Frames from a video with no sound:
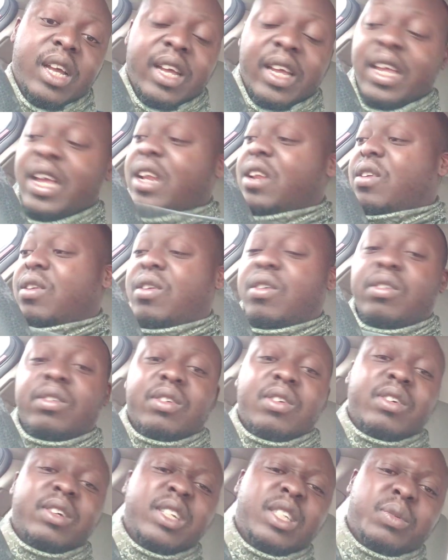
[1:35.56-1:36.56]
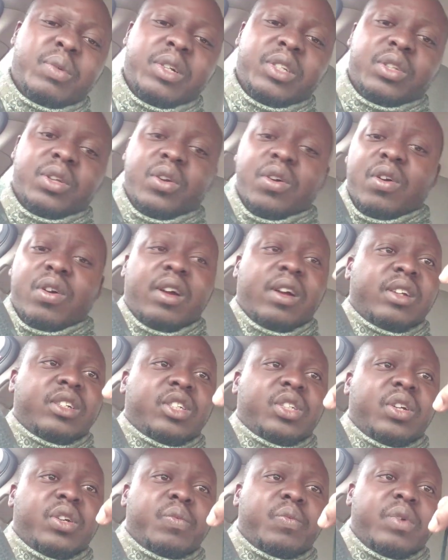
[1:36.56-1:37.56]
Get a long cord. This one is a
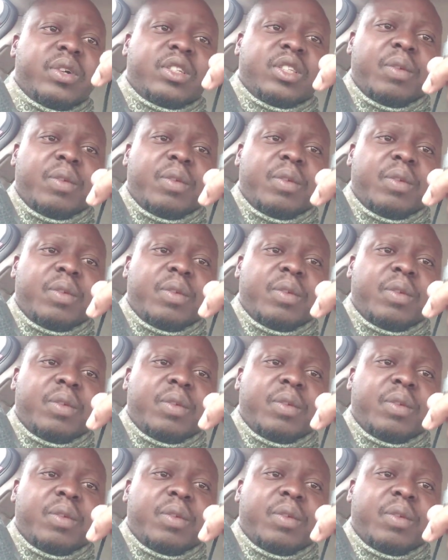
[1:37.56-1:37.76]
short one.